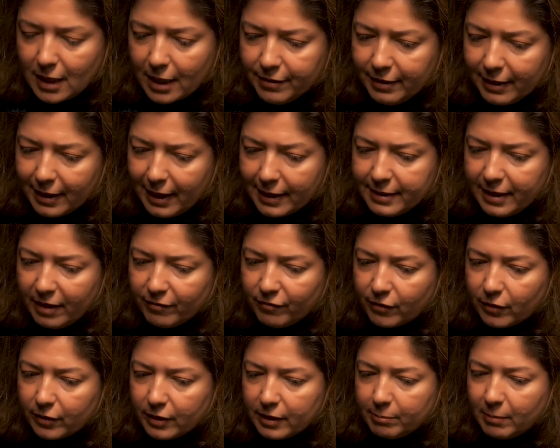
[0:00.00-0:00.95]
that I
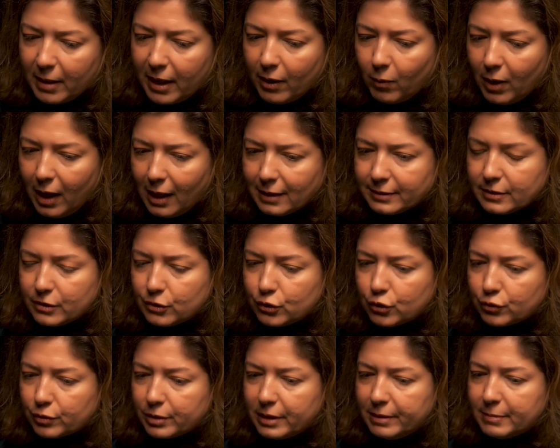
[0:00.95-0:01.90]
never in my
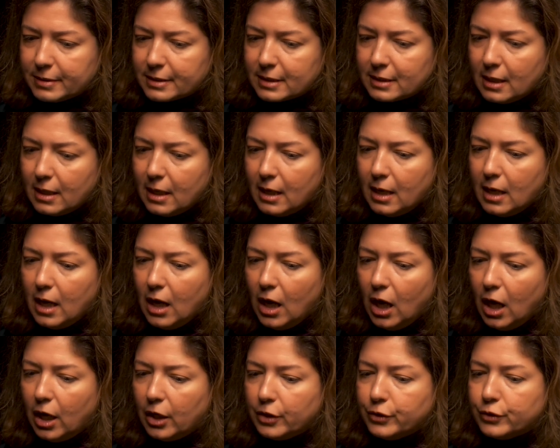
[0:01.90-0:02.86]
wildest dreams
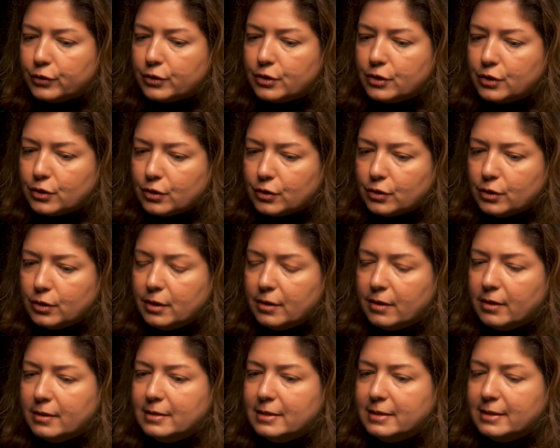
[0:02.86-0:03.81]
understood
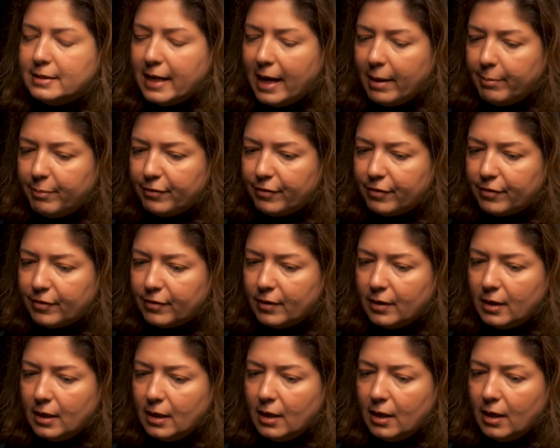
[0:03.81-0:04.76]
the depth
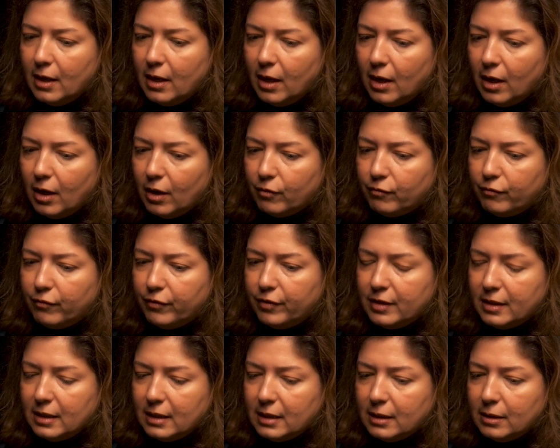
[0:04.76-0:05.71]
of
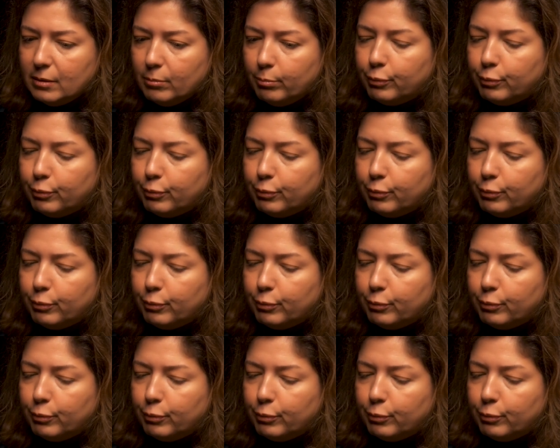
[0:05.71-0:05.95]
the